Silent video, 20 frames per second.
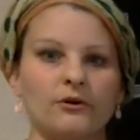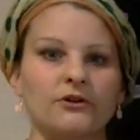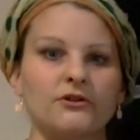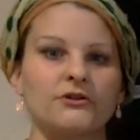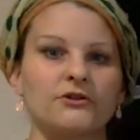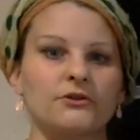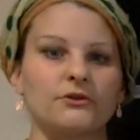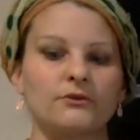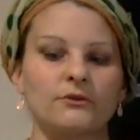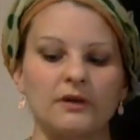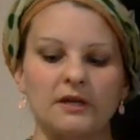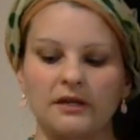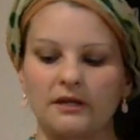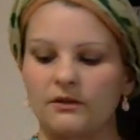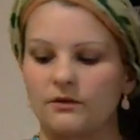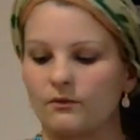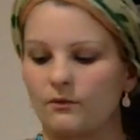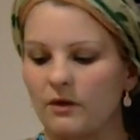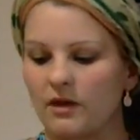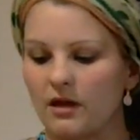going to do
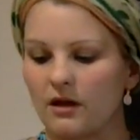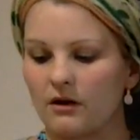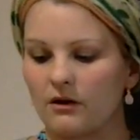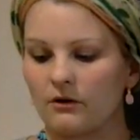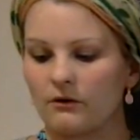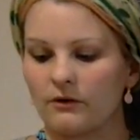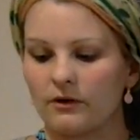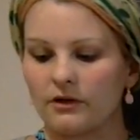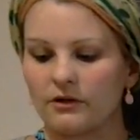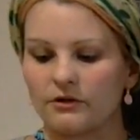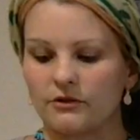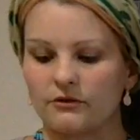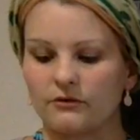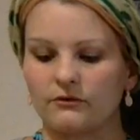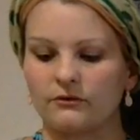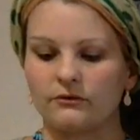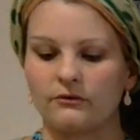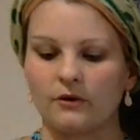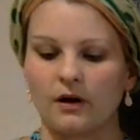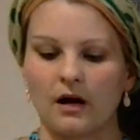is we are going
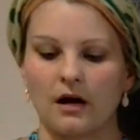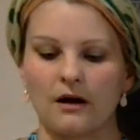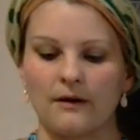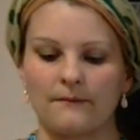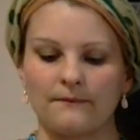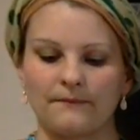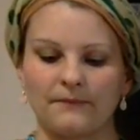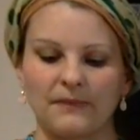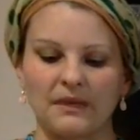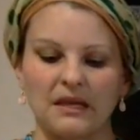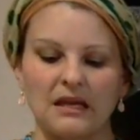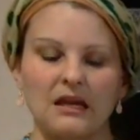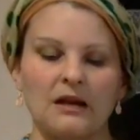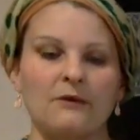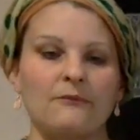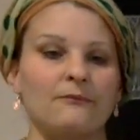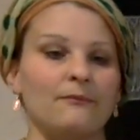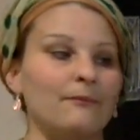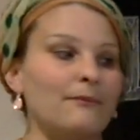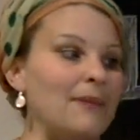to
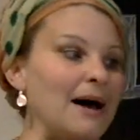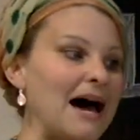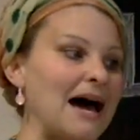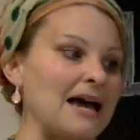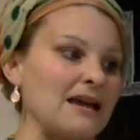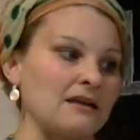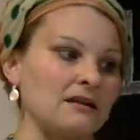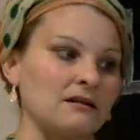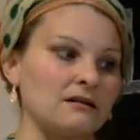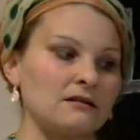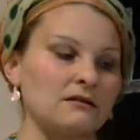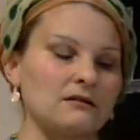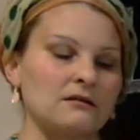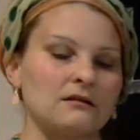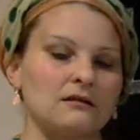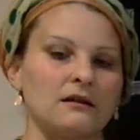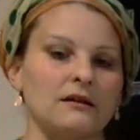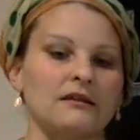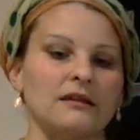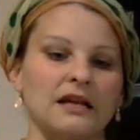bind,
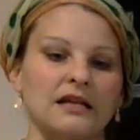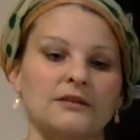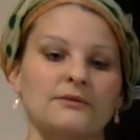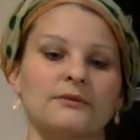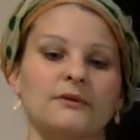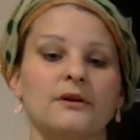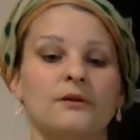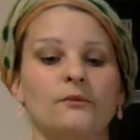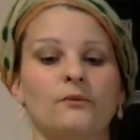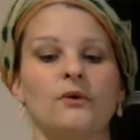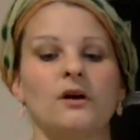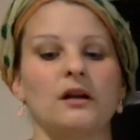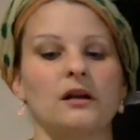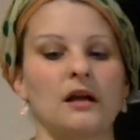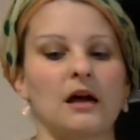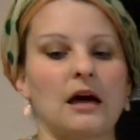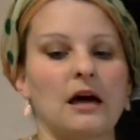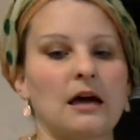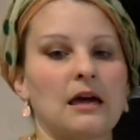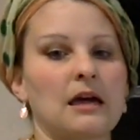and that's what, when
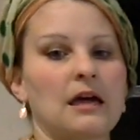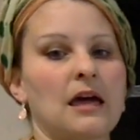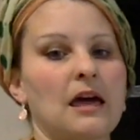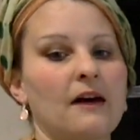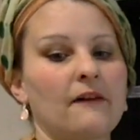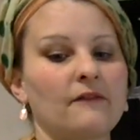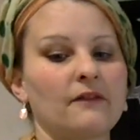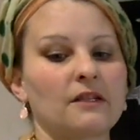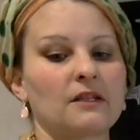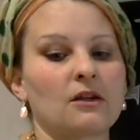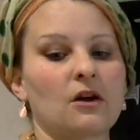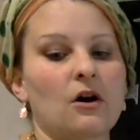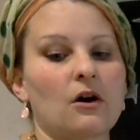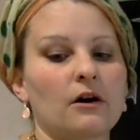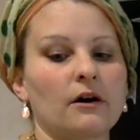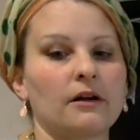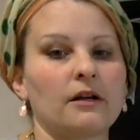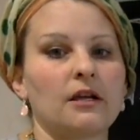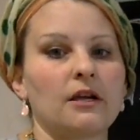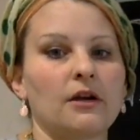I have this
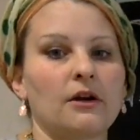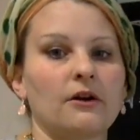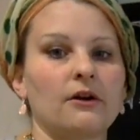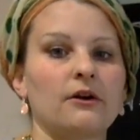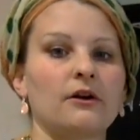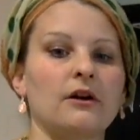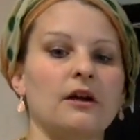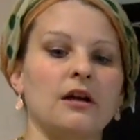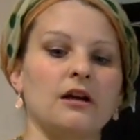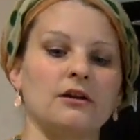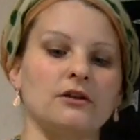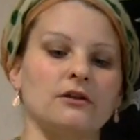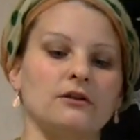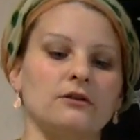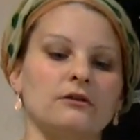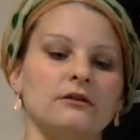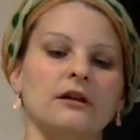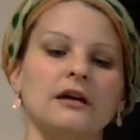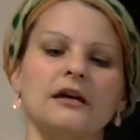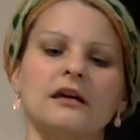card here and
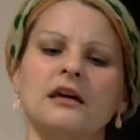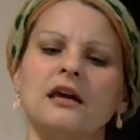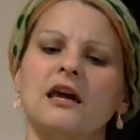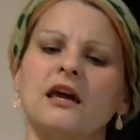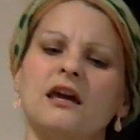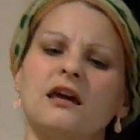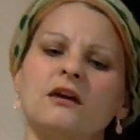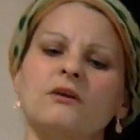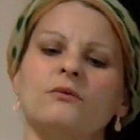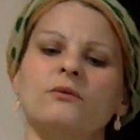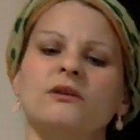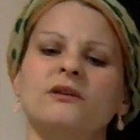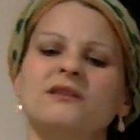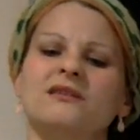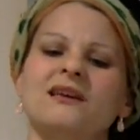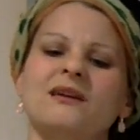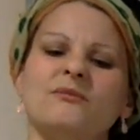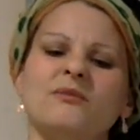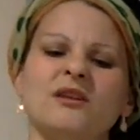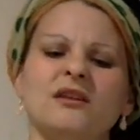you're like, hey, what does
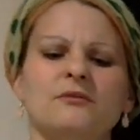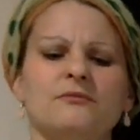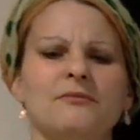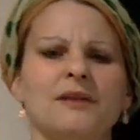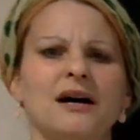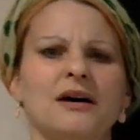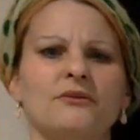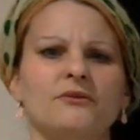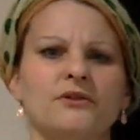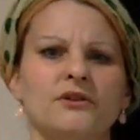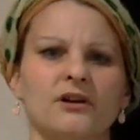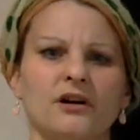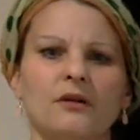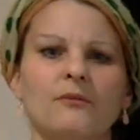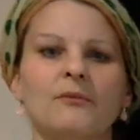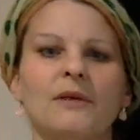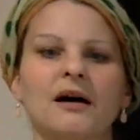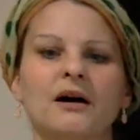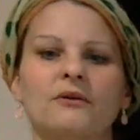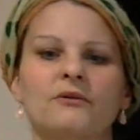that mean, bound or
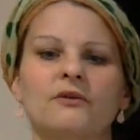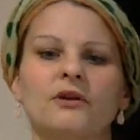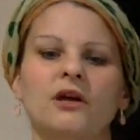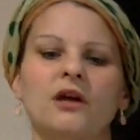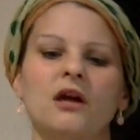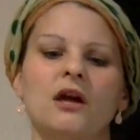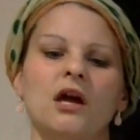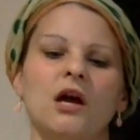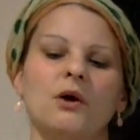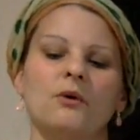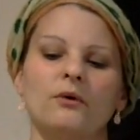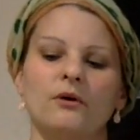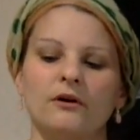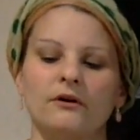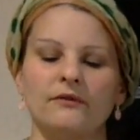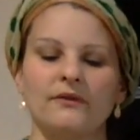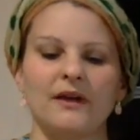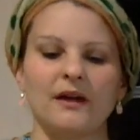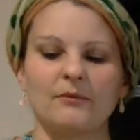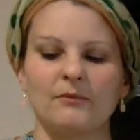unbound?
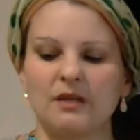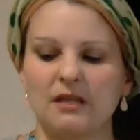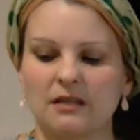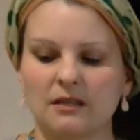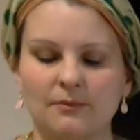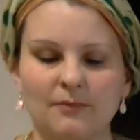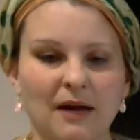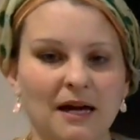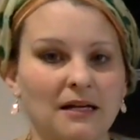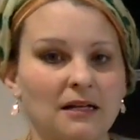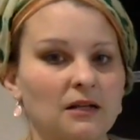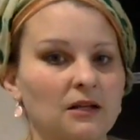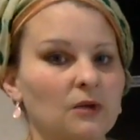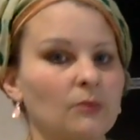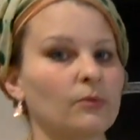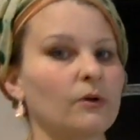Well, that means binding your